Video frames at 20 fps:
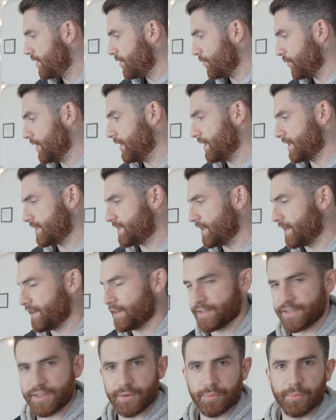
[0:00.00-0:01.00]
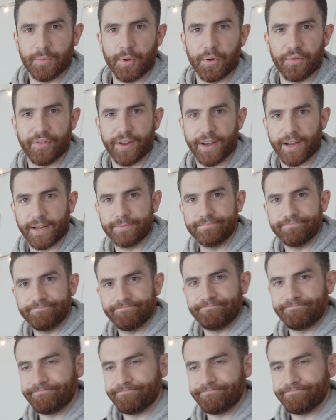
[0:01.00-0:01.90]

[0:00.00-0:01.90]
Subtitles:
really exciting, super motivating.